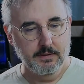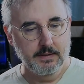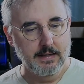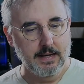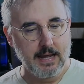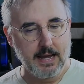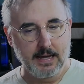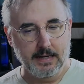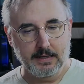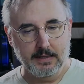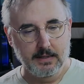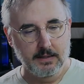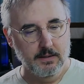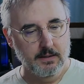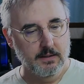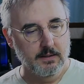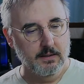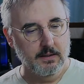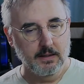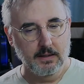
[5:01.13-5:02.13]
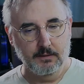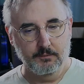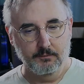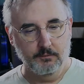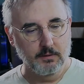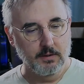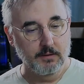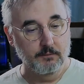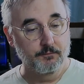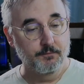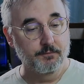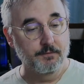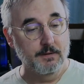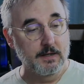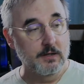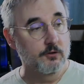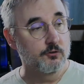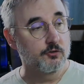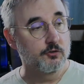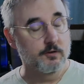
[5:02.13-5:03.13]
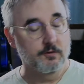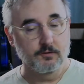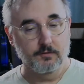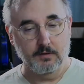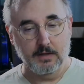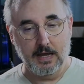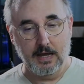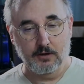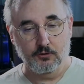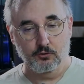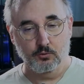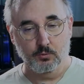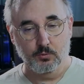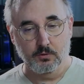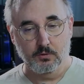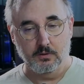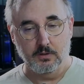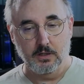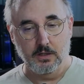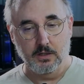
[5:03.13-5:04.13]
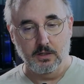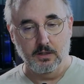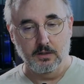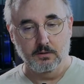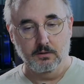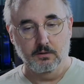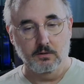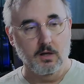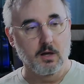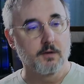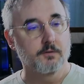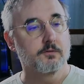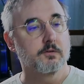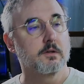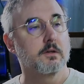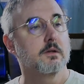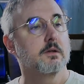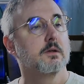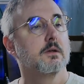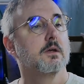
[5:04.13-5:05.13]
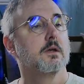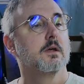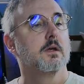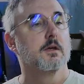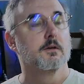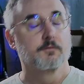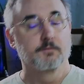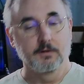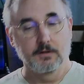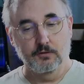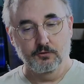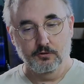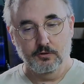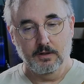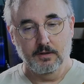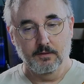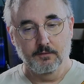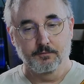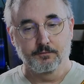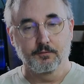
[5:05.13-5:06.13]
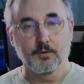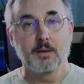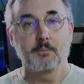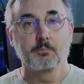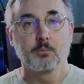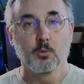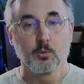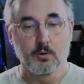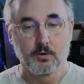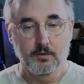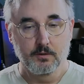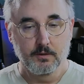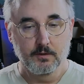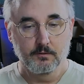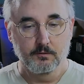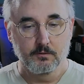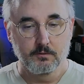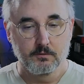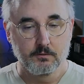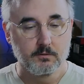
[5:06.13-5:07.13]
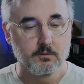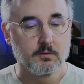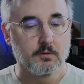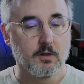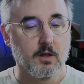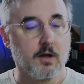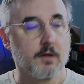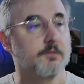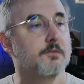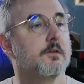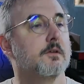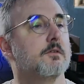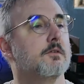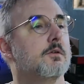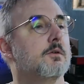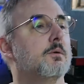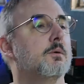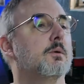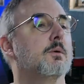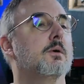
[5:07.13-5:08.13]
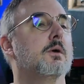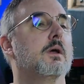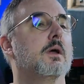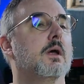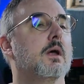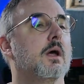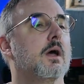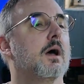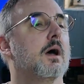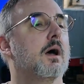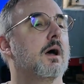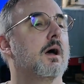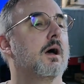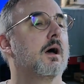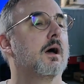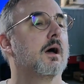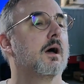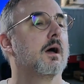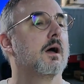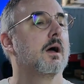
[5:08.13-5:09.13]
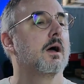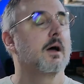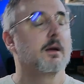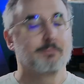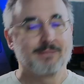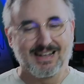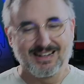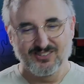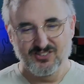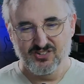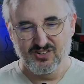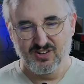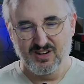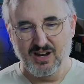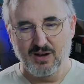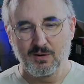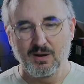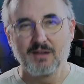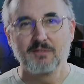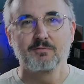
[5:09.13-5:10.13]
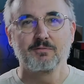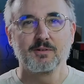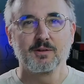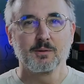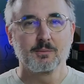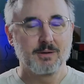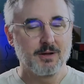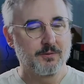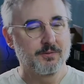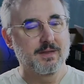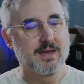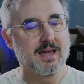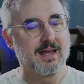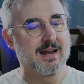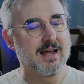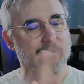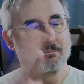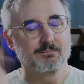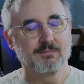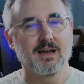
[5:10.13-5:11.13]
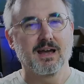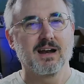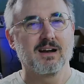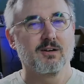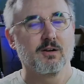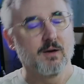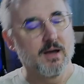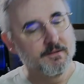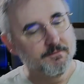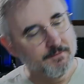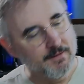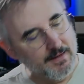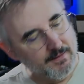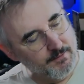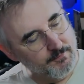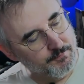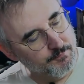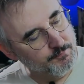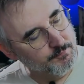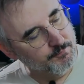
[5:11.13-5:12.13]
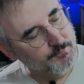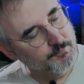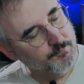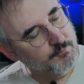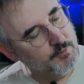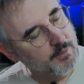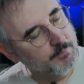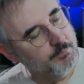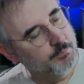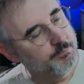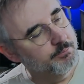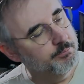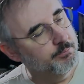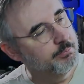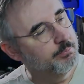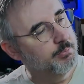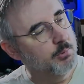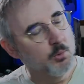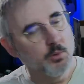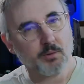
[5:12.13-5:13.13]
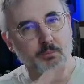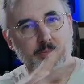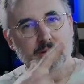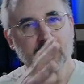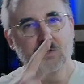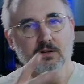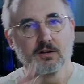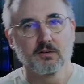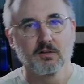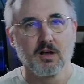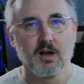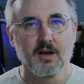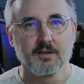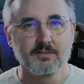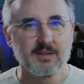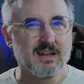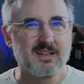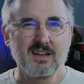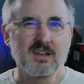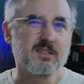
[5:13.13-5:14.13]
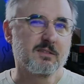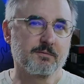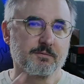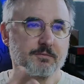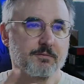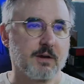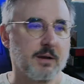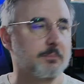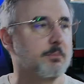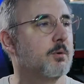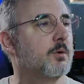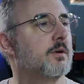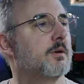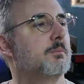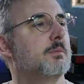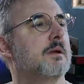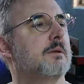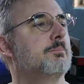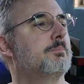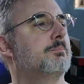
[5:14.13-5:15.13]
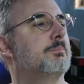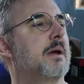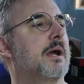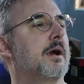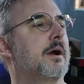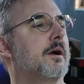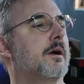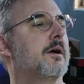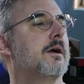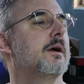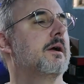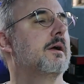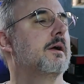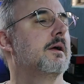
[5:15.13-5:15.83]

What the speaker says: neck and finished. It's actual glossy finish, and the fretboard is glossy too. I'm not sure how I feel about that. I don't know. I find the fretboard being gloss. I like the fretboard to be bare,